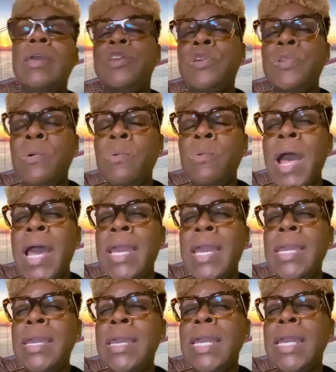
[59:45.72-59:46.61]
You know
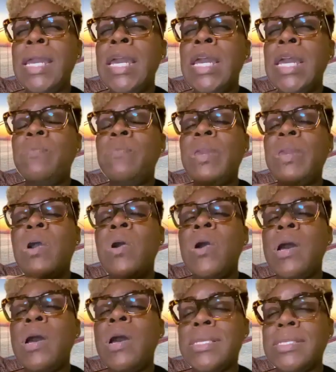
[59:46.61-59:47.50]
why?
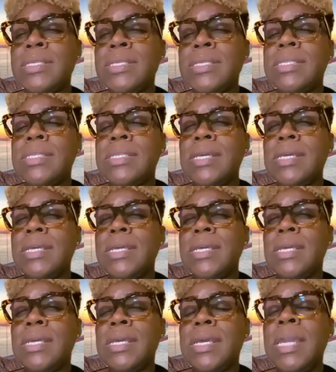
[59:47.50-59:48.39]
Because
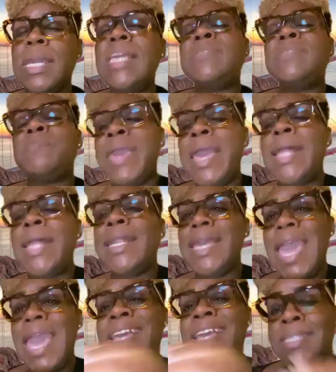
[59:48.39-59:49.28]
he's
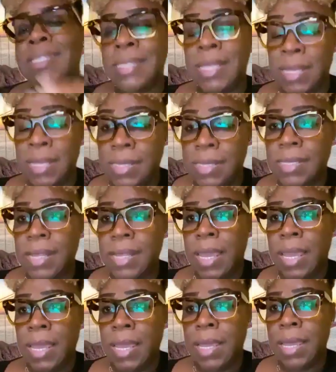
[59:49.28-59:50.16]
barely
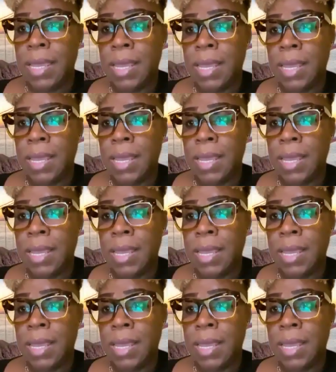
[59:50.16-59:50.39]
existing.